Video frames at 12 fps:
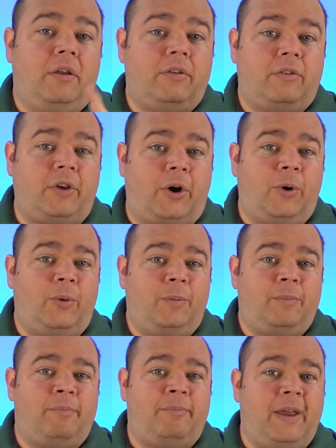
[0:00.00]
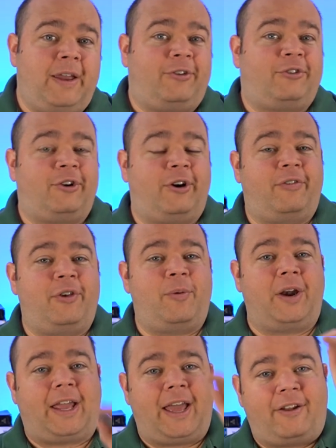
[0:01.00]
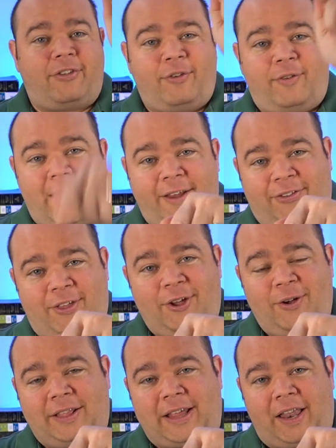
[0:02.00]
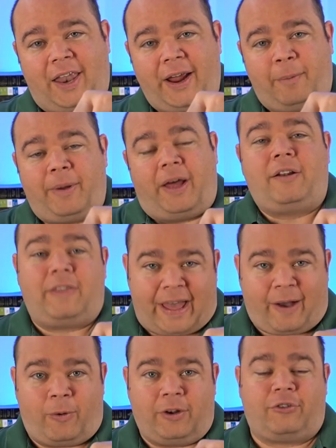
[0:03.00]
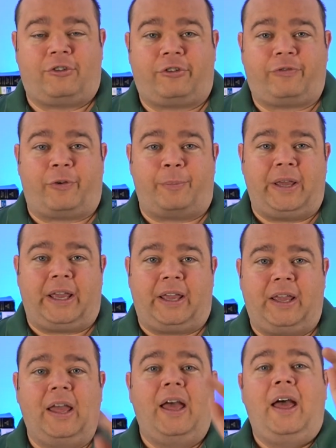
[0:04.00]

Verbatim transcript: So make sure if you want to catch the rest that you hit that like button. That one's just for me.